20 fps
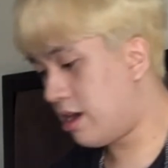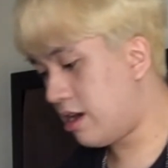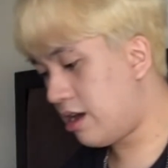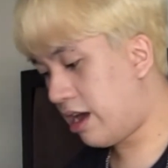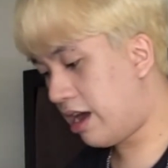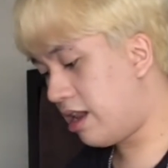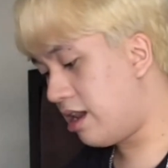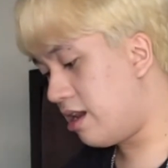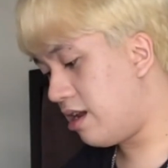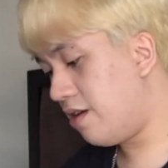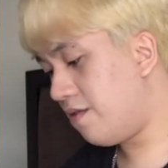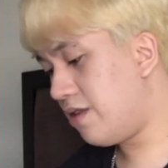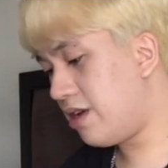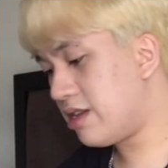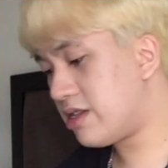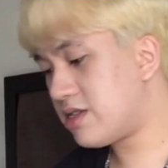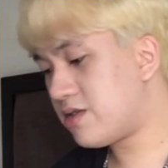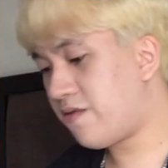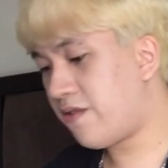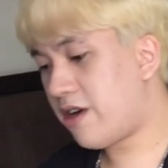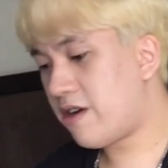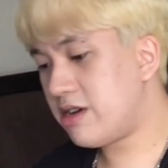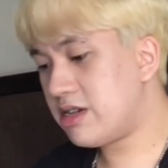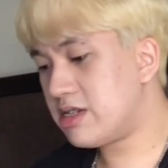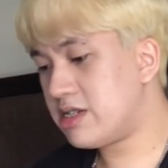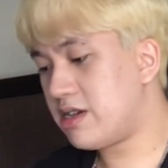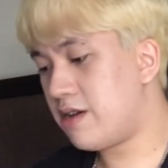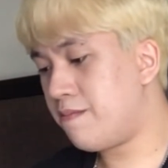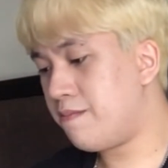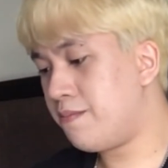I love it. It's very
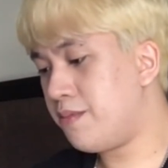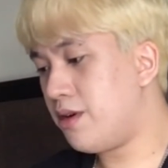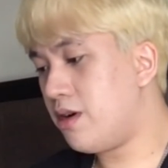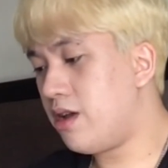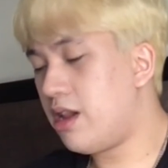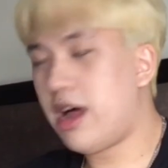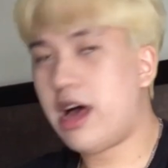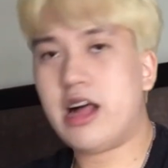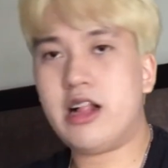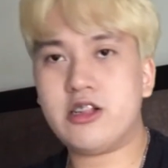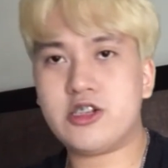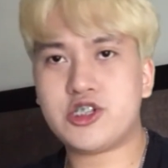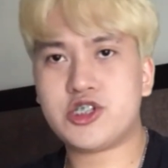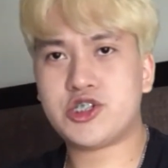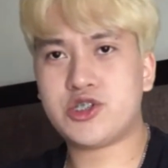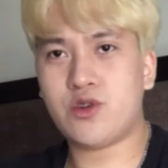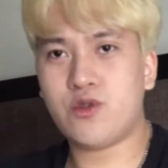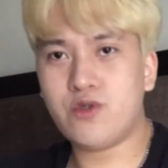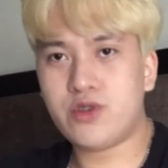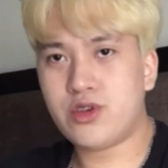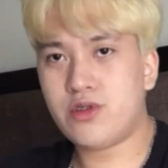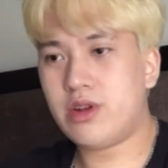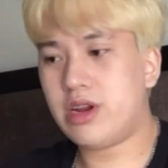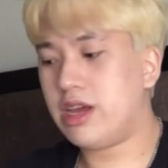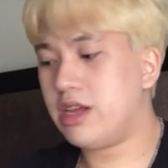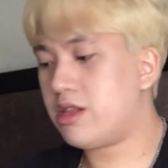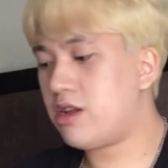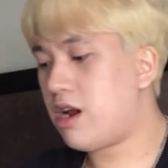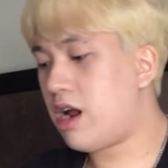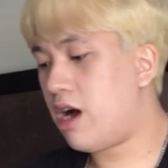simple. I'll show you
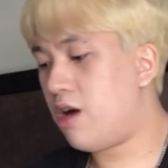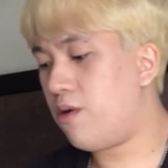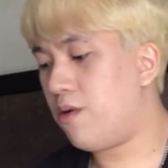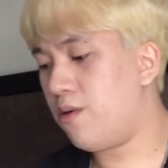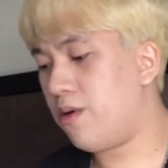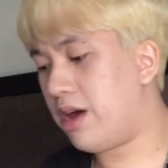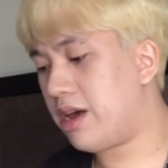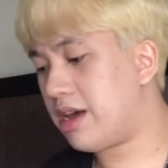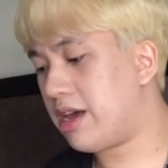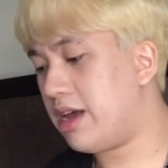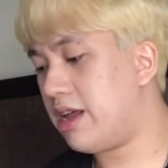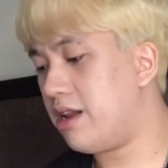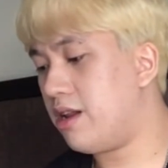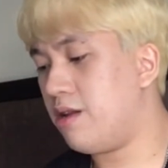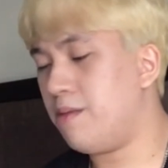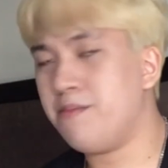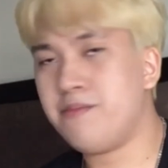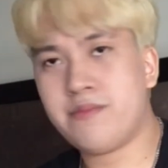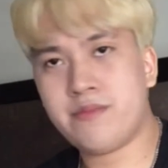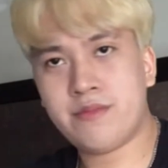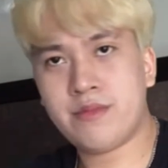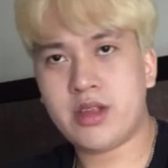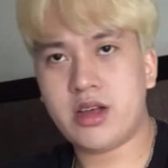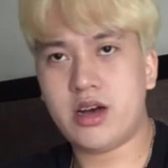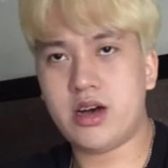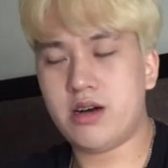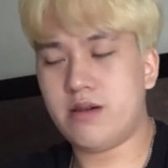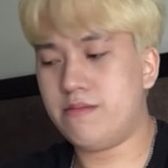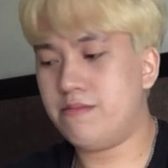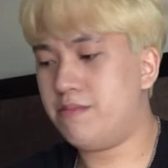later how I can
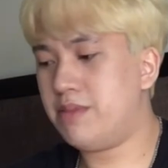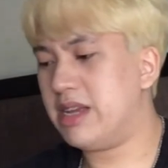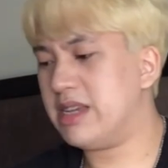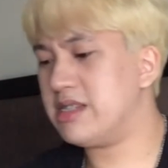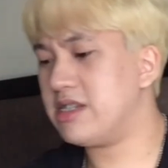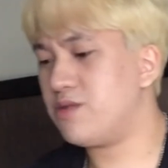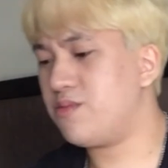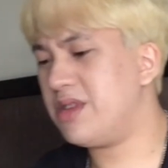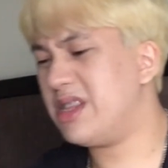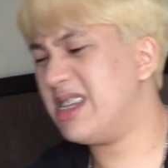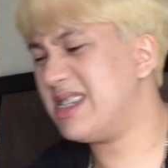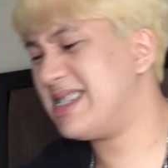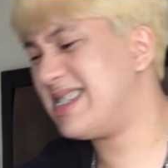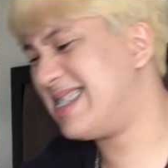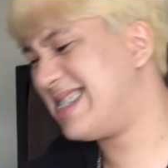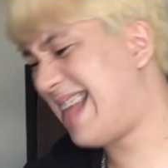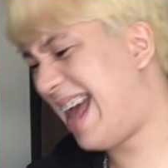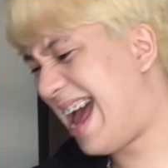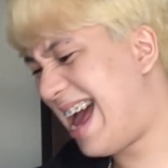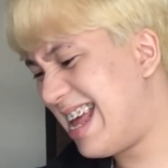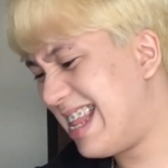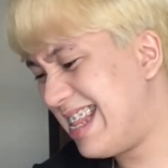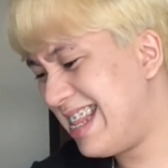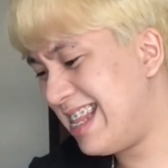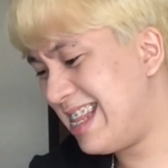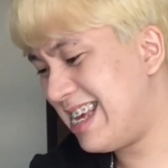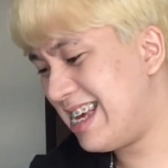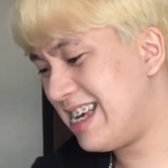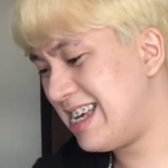um, place it with a stand.